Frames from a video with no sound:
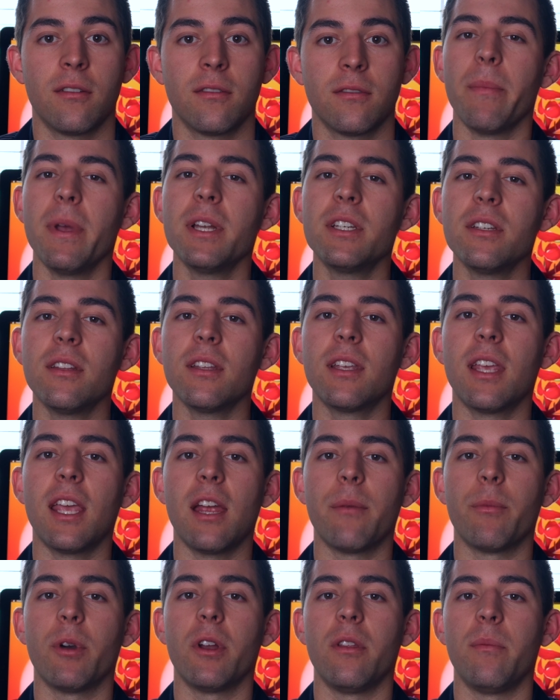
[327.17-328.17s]
I mentioned the
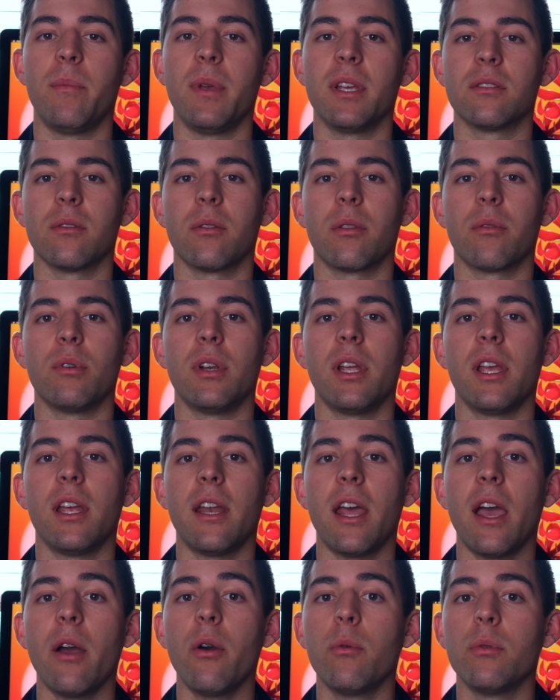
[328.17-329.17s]
camera on the Pixel 3a
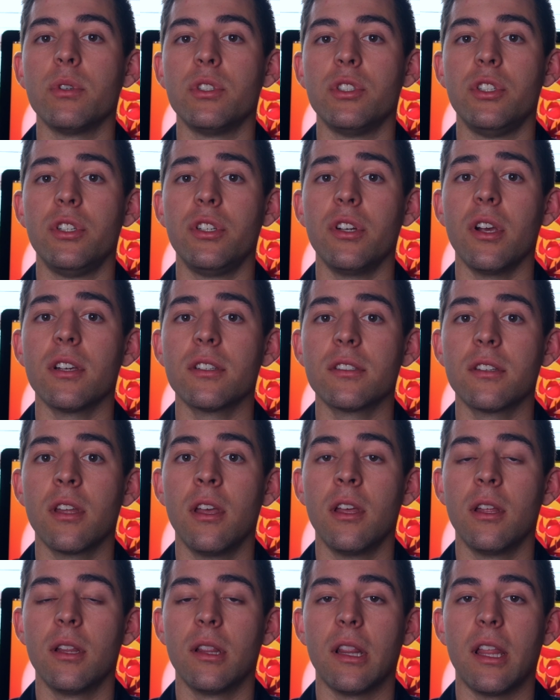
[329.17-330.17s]
and how it was just
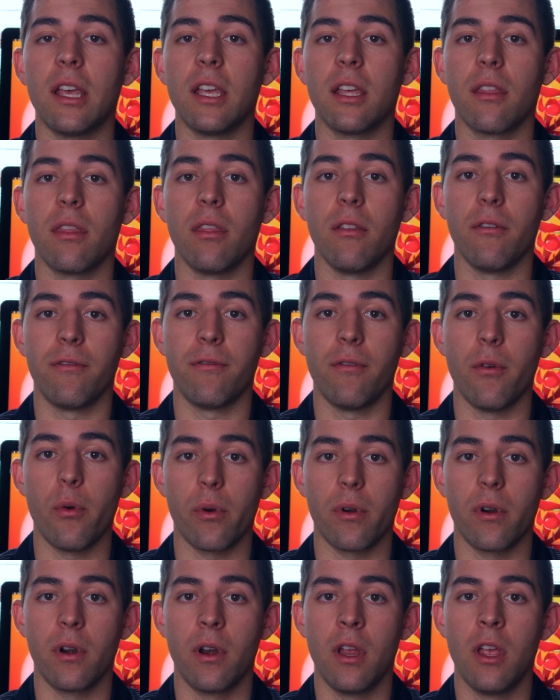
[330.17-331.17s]
like the
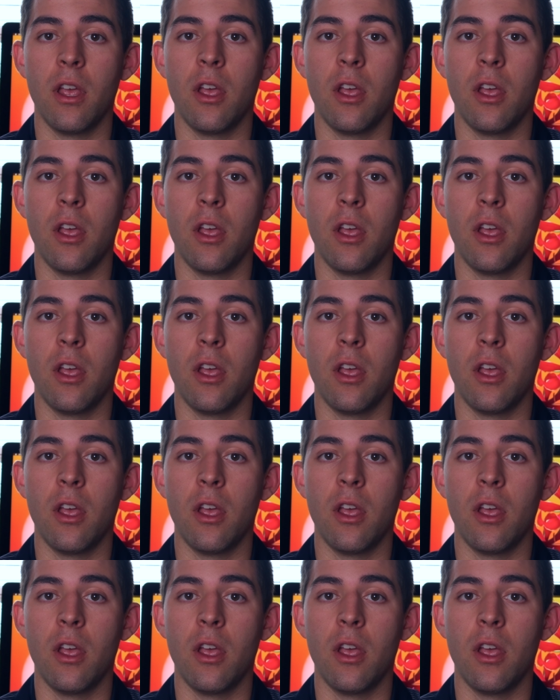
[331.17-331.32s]
4,